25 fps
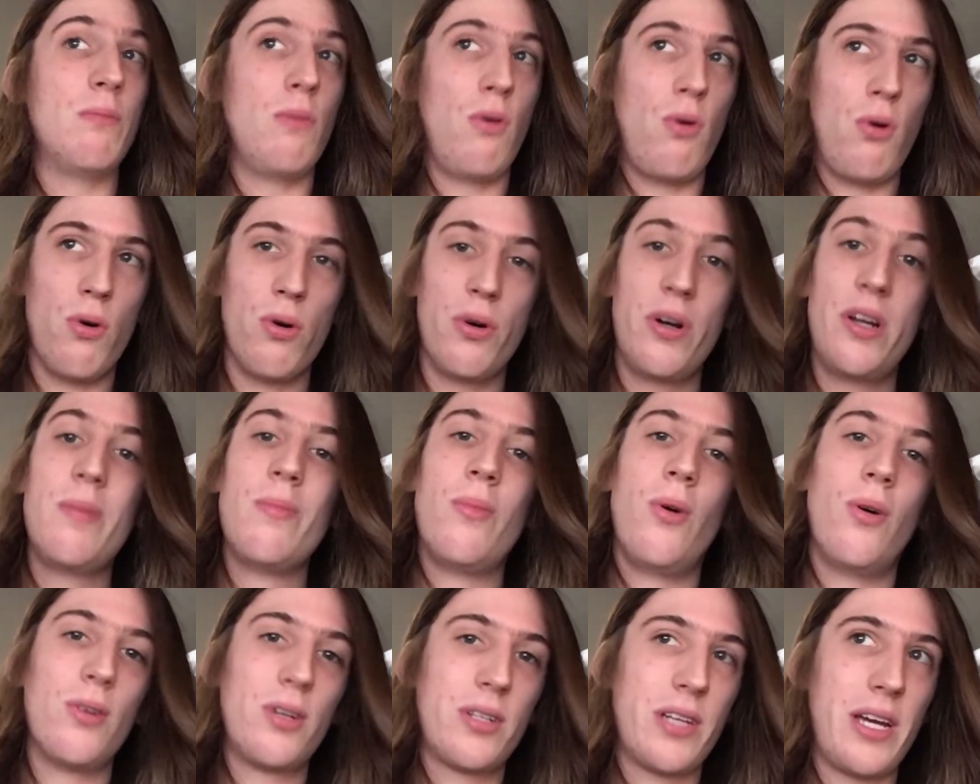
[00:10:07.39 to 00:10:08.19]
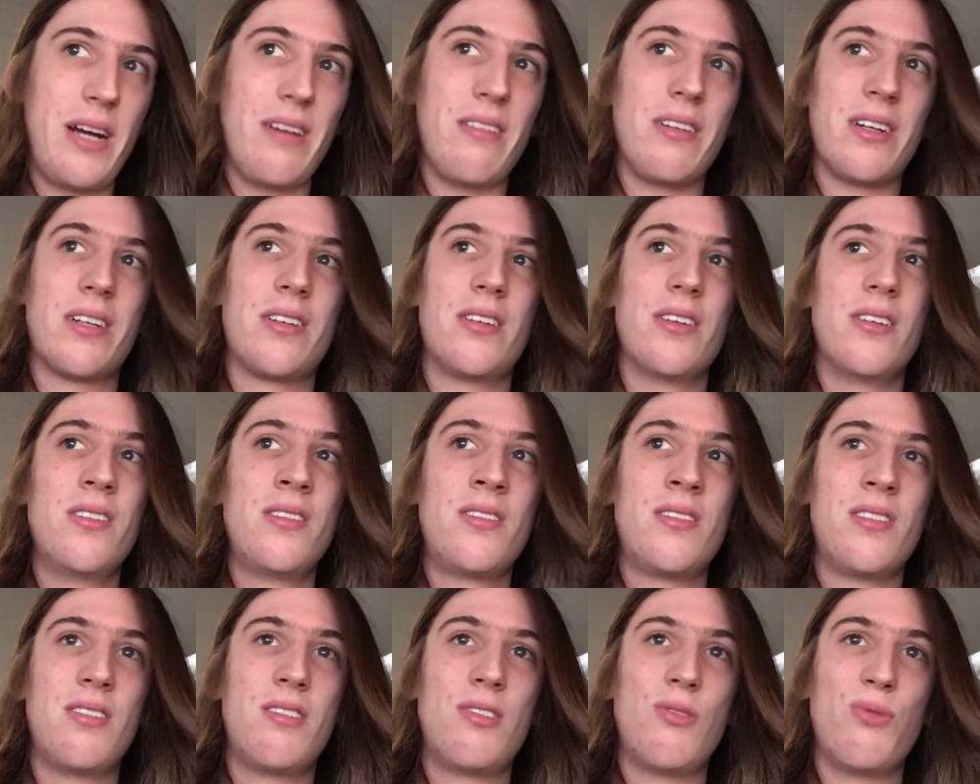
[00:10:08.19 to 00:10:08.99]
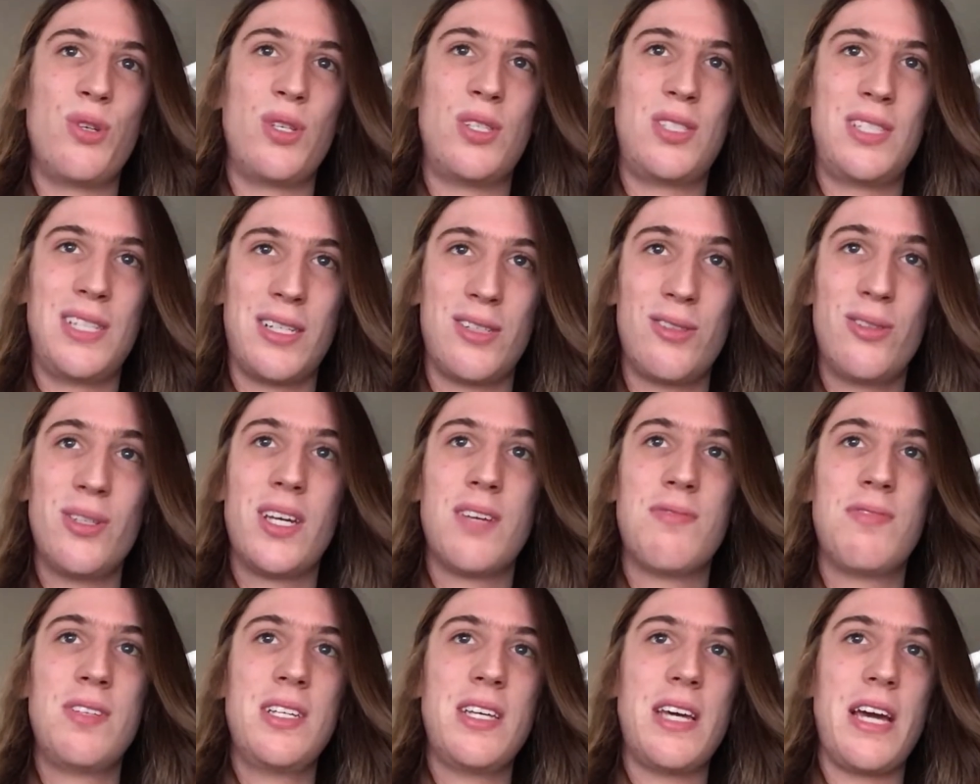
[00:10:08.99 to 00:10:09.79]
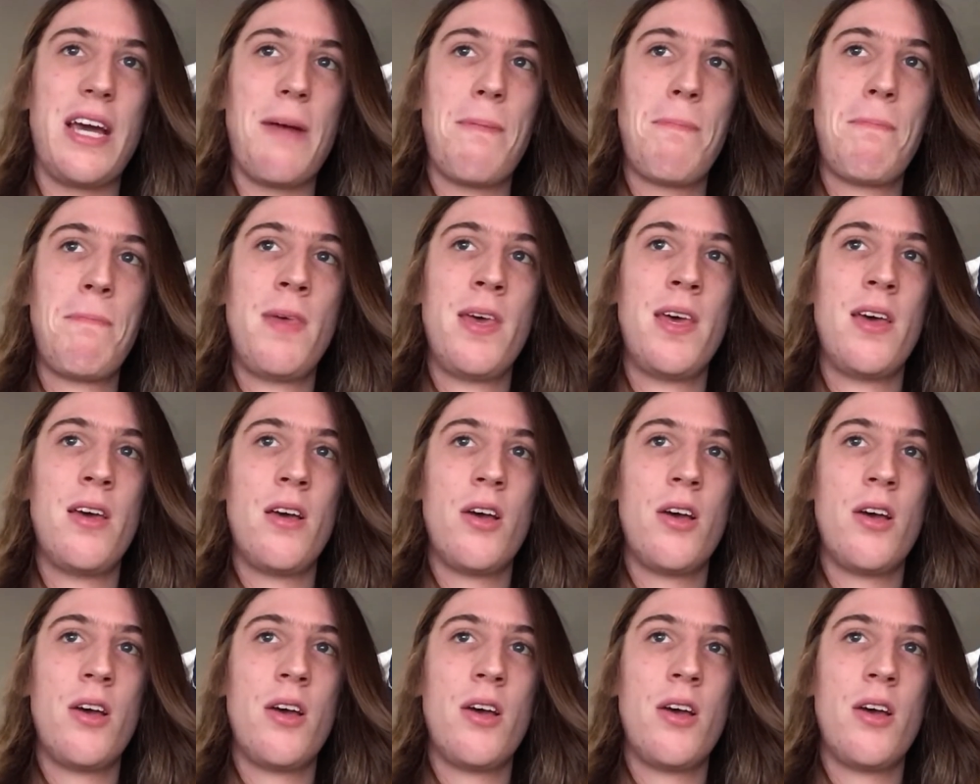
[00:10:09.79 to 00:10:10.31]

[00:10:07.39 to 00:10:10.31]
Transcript: more and more characters into a single given game,